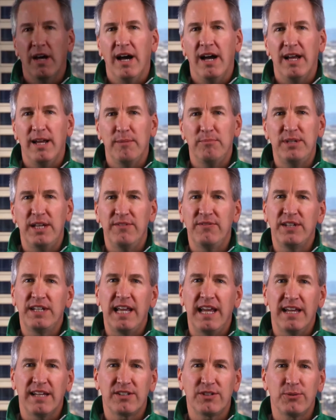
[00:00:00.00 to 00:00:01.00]
Hi, I'm David
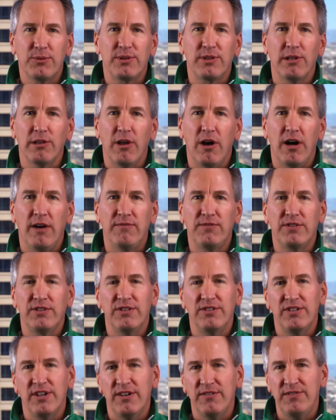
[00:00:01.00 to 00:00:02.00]
Cantor with the Law
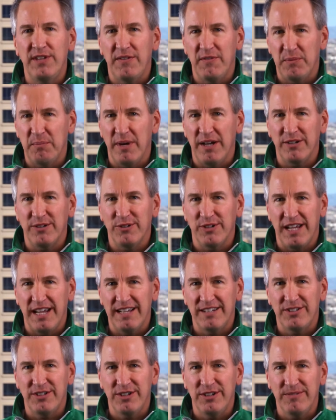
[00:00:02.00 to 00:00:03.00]
Offices of David Michael
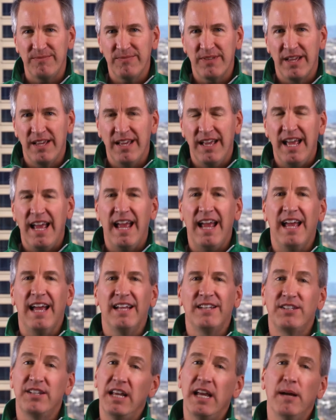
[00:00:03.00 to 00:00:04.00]
Cantor,
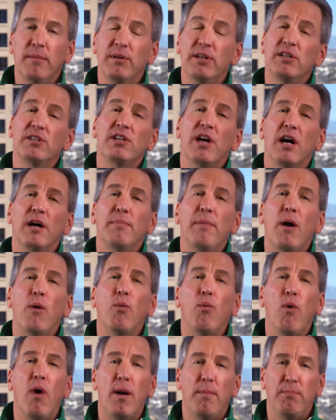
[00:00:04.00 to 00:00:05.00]
and today I'm going to talk about
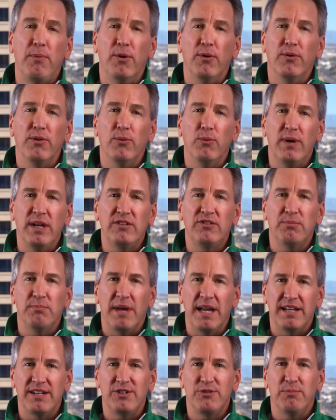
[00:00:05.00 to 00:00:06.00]
WAMPO, the Waste
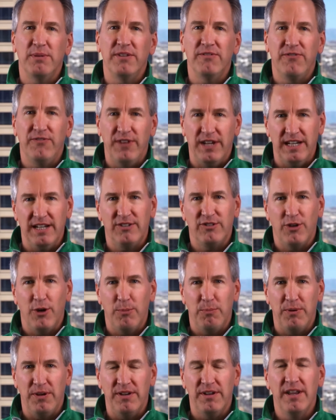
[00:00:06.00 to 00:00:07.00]
Management Phoenix
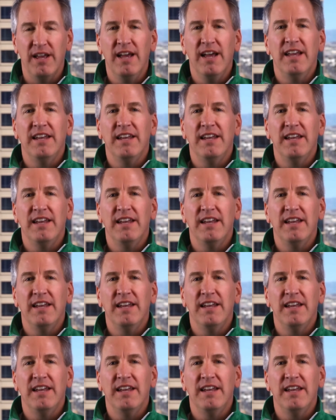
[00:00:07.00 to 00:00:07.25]
Open.